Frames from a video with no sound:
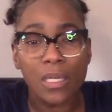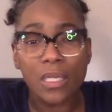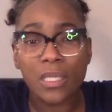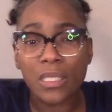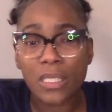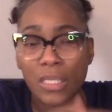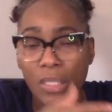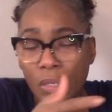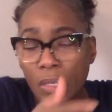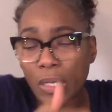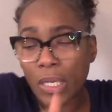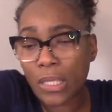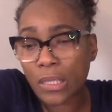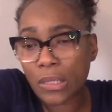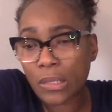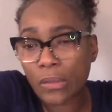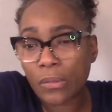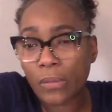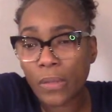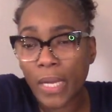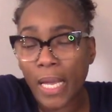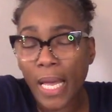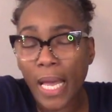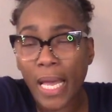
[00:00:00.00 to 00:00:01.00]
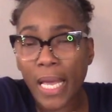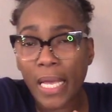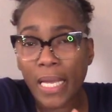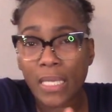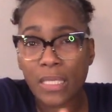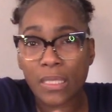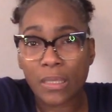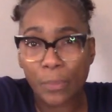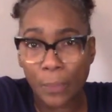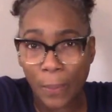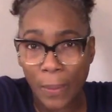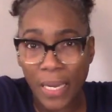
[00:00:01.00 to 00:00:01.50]
So that's the way I
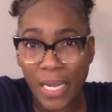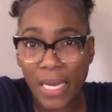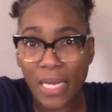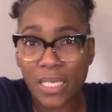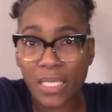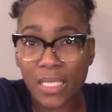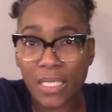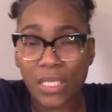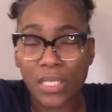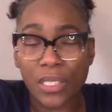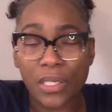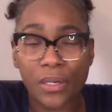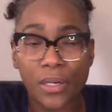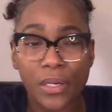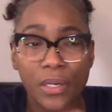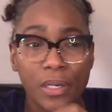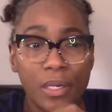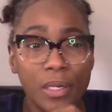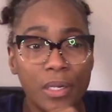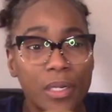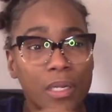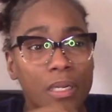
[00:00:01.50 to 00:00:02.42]
explained it to her.